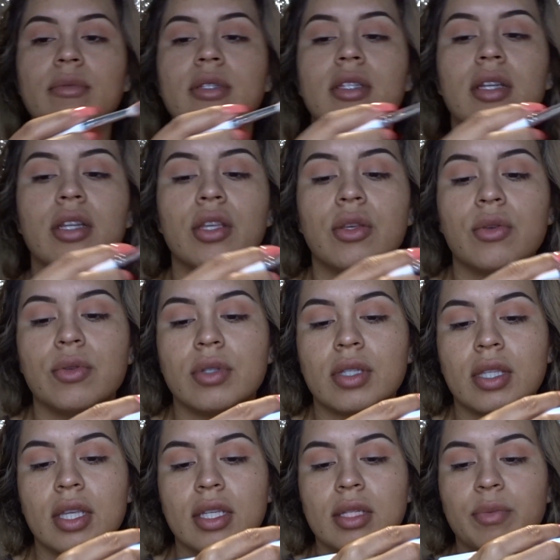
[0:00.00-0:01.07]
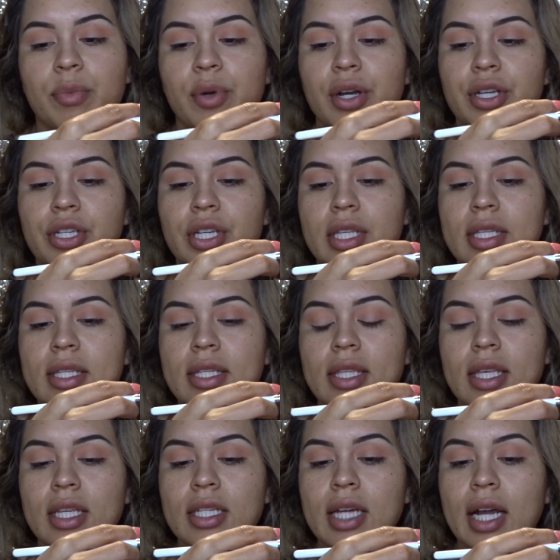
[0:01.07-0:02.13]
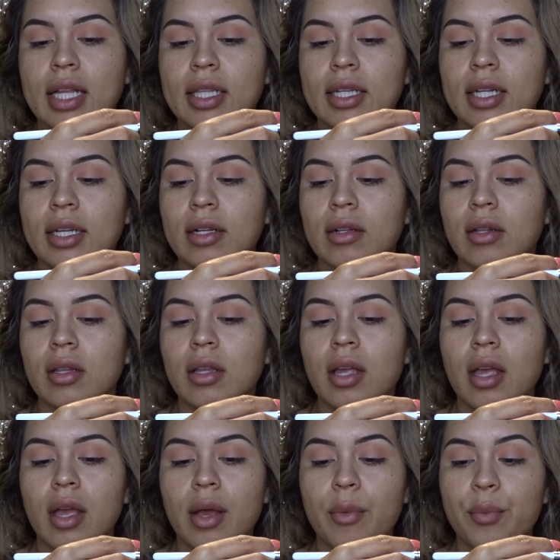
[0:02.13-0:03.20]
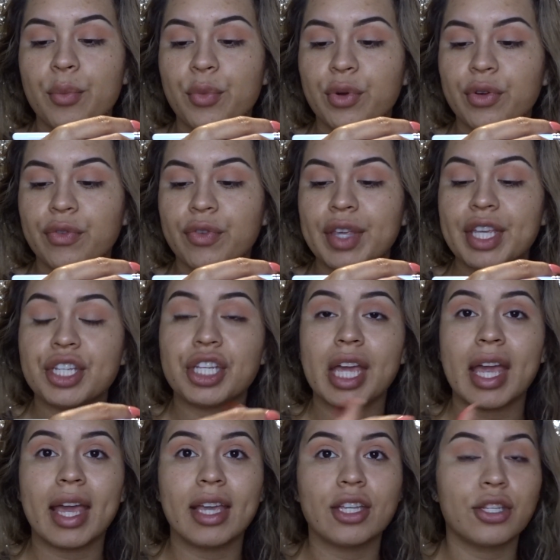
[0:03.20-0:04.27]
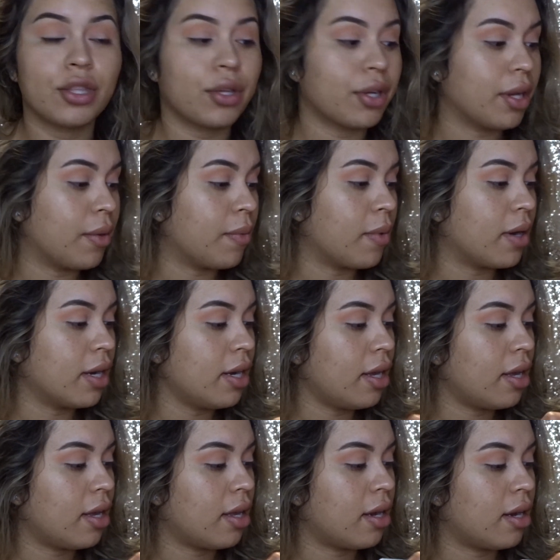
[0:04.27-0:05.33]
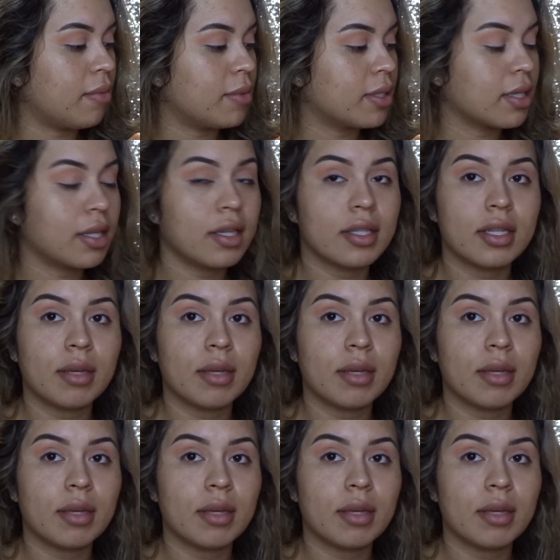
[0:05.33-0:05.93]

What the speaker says: I'm just going to use this brush. It's the Jaclyn Hill Morphe JH31, and I'm just going to